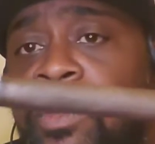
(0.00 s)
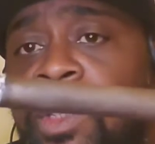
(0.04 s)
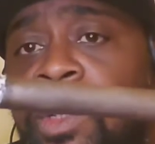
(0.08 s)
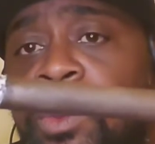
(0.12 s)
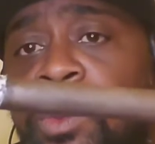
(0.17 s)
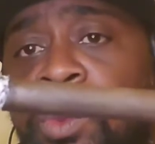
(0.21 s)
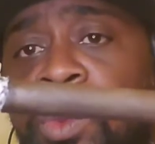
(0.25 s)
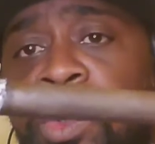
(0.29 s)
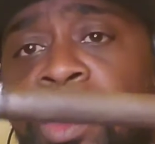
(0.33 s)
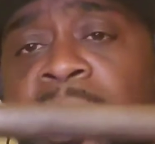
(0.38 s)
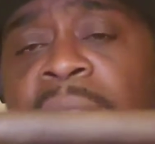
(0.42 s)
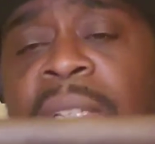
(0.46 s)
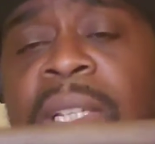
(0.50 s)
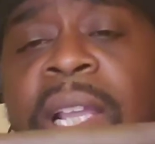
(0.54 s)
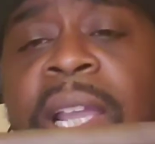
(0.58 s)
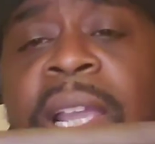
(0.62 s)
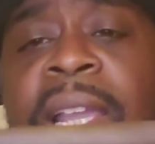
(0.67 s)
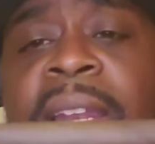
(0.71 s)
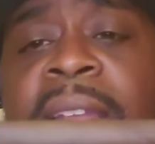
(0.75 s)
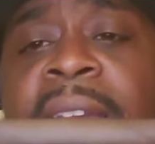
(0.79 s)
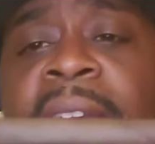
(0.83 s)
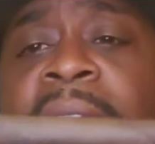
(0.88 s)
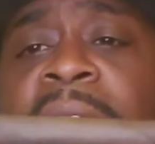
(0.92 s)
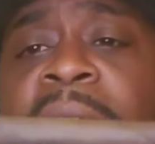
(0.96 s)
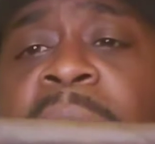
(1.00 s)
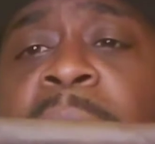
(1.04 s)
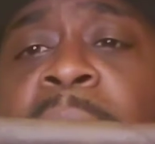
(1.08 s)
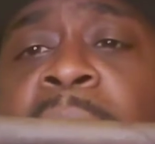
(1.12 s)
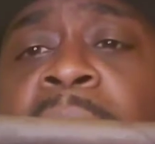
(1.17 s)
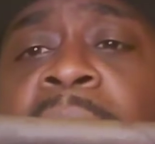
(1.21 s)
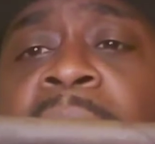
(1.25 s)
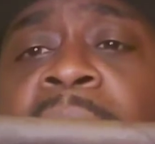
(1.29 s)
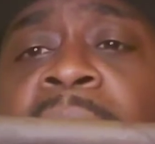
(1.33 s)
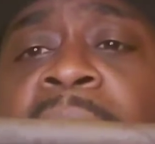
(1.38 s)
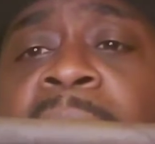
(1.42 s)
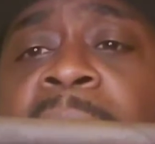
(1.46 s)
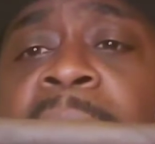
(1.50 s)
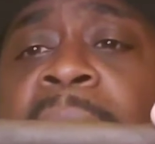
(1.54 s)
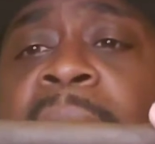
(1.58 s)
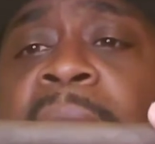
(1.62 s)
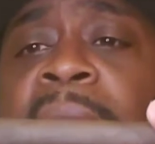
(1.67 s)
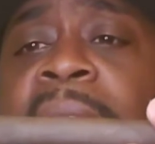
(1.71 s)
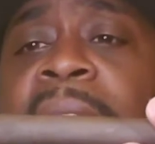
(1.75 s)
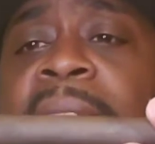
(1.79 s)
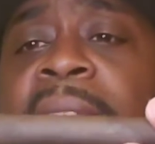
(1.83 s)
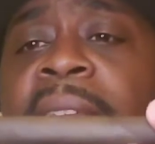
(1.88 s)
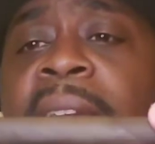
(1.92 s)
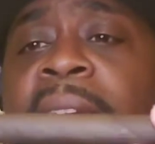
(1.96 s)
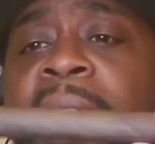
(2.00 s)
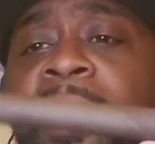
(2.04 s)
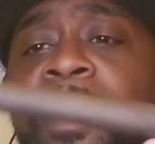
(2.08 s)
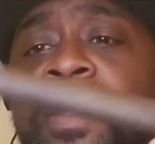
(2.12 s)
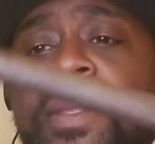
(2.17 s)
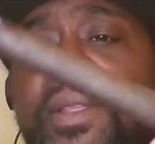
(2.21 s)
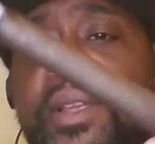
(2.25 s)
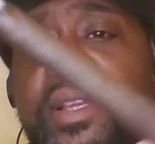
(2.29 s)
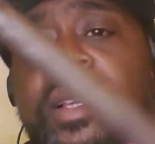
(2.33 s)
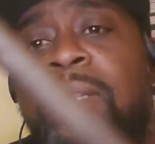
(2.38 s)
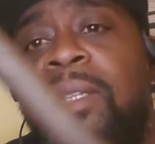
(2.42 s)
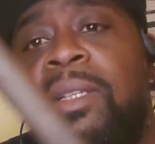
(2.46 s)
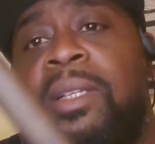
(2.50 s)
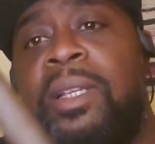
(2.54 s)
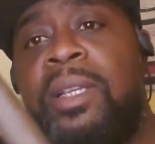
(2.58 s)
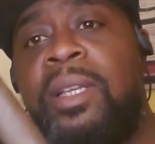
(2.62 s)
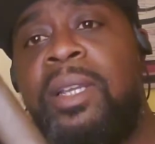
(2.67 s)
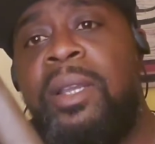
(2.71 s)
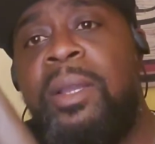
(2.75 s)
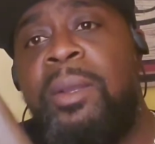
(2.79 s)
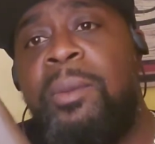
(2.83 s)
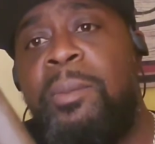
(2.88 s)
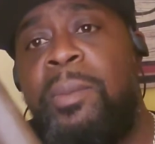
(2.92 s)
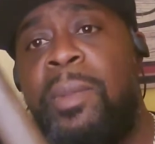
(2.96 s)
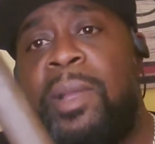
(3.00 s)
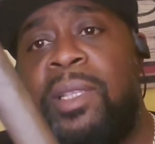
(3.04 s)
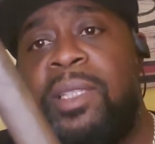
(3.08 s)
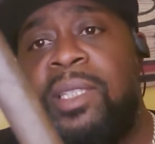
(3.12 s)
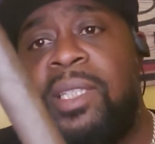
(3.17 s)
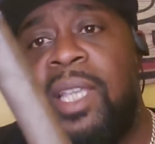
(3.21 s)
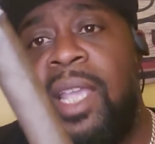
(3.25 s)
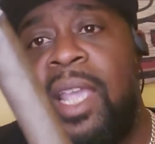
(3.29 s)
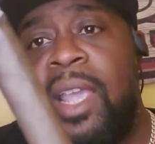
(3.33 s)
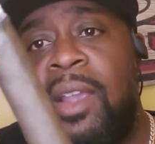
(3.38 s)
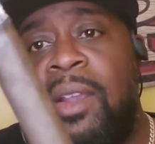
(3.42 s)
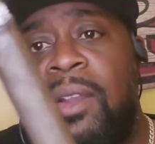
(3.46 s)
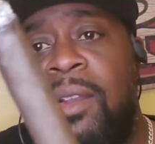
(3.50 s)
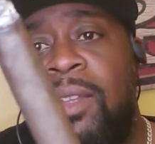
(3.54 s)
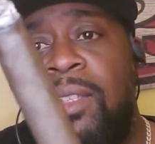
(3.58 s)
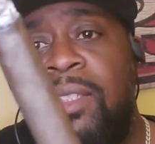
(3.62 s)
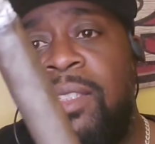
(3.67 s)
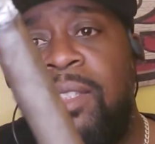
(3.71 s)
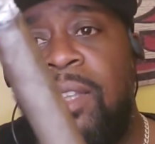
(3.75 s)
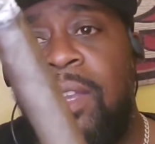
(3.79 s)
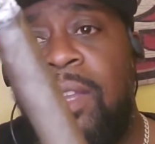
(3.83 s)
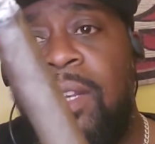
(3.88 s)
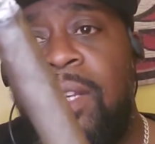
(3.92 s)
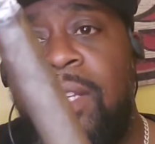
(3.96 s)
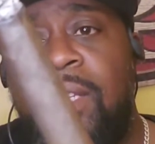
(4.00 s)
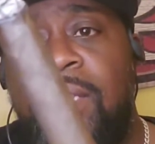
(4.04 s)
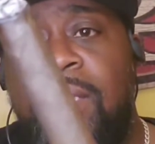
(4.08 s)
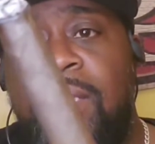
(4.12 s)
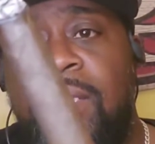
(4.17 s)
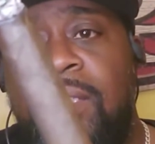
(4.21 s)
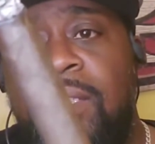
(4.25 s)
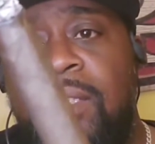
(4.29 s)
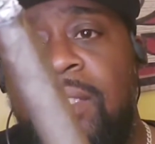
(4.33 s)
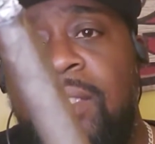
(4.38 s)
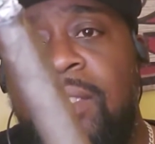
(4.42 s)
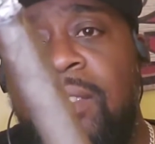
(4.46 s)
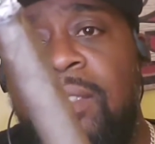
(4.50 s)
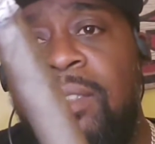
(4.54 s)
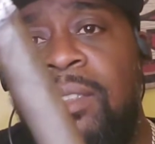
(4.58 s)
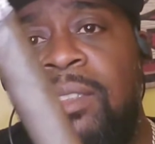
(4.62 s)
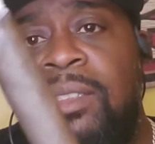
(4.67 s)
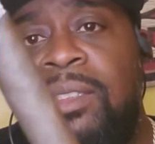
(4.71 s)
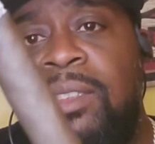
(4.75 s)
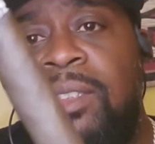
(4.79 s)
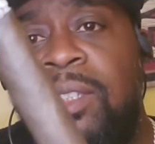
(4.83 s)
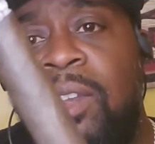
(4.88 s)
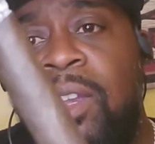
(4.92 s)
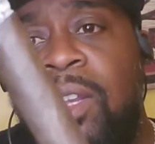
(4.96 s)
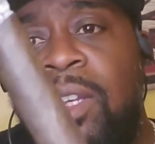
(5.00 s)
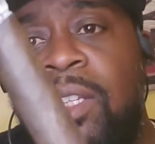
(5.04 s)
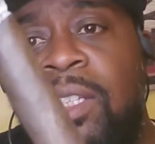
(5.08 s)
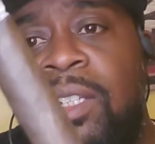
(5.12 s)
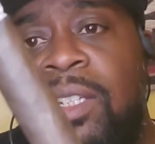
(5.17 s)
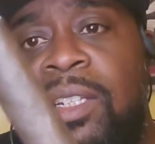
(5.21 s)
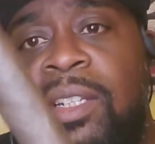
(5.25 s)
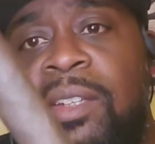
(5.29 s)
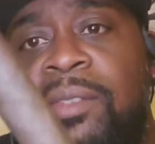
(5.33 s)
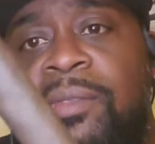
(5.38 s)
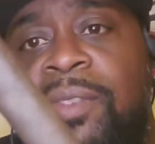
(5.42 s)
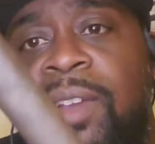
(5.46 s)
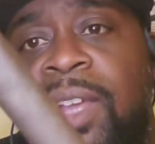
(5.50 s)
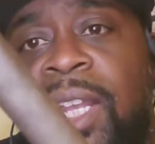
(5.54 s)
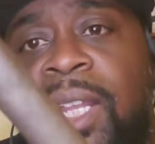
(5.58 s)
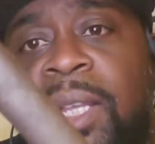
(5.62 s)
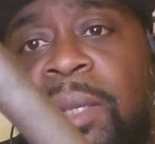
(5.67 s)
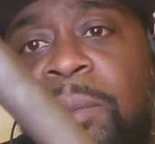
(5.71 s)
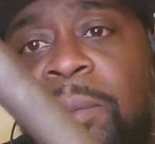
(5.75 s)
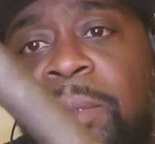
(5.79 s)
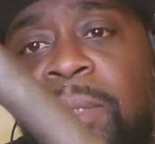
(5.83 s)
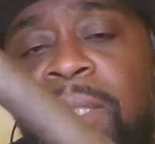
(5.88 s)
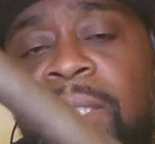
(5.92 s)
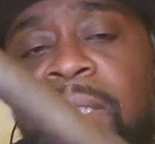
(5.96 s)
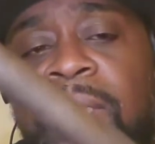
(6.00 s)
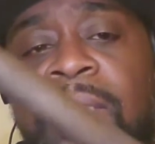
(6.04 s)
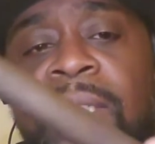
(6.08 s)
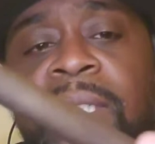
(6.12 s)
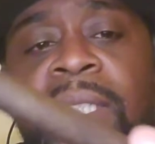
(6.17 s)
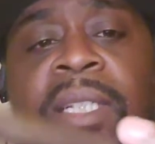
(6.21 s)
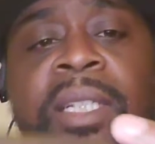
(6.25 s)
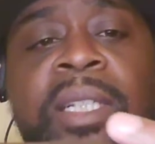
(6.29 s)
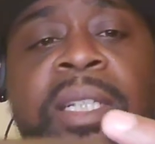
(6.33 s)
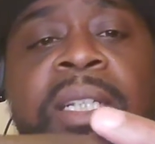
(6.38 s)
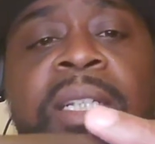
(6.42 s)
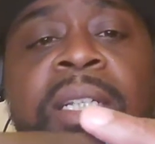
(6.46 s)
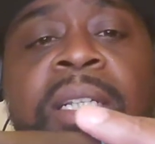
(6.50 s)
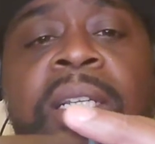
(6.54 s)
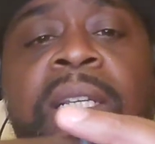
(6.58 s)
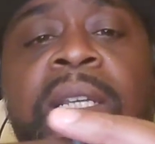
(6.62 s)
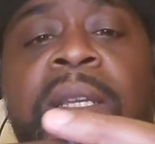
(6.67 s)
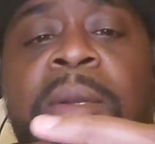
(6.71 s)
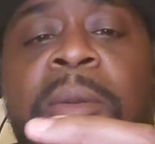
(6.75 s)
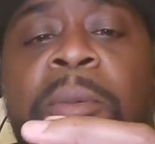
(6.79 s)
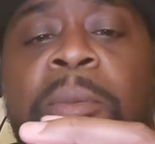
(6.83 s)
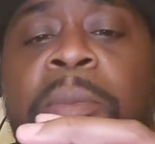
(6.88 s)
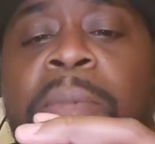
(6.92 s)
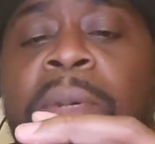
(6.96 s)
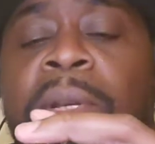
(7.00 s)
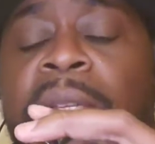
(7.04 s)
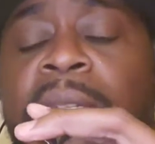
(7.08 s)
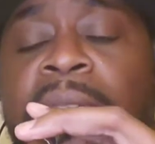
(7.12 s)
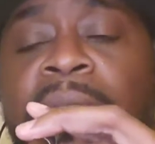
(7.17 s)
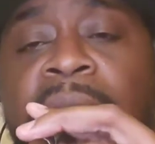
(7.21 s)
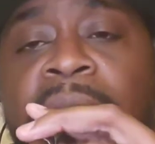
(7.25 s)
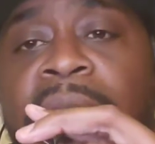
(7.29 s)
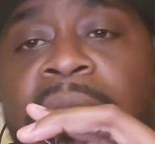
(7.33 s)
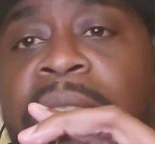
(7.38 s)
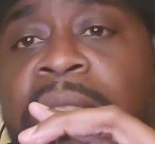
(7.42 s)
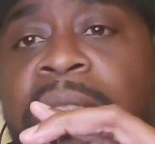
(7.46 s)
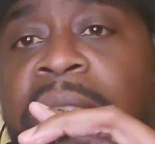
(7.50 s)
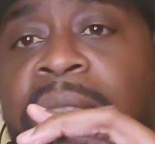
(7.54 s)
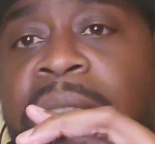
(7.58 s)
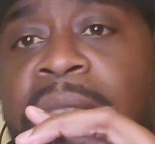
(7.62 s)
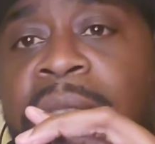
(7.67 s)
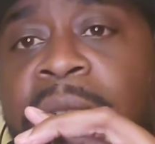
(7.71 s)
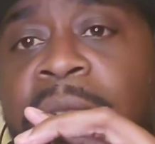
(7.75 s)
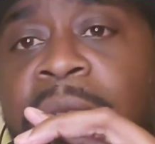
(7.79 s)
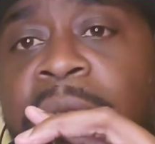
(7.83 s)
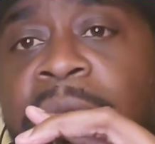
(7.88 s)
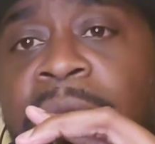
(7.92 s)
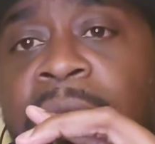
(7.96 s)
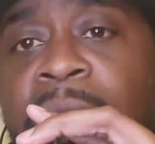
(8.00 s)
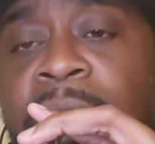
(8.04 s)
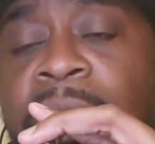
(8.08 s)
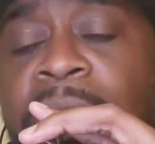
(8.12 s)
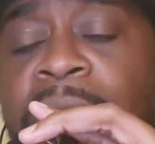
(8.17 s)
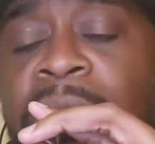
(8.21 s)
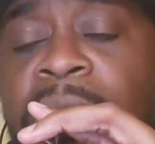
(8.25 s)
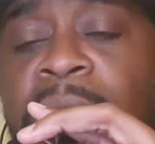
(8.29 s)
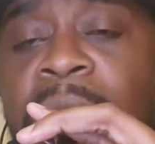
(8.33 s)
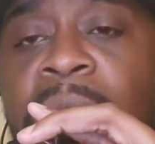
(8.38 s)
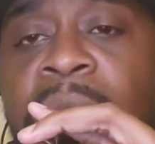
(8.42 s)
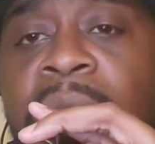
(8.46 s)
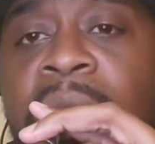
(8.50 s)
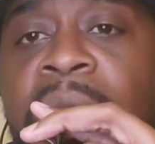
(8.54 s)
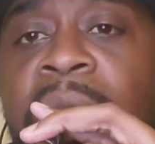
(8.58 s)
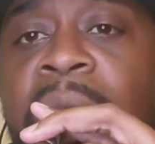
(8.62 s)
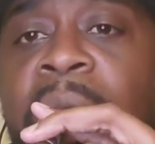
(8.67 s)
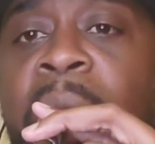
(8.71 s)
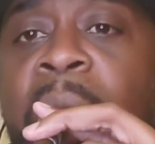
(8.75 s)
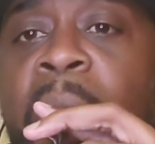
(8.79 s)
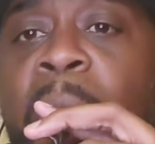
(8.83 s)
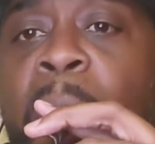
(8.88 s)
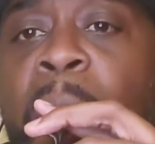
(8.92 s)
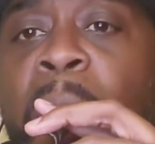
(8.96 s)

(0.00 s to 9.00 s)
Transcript: I'm really liking how it's burning. I'm liking how the mascara is starting to Hard to develop. But this is so far so good.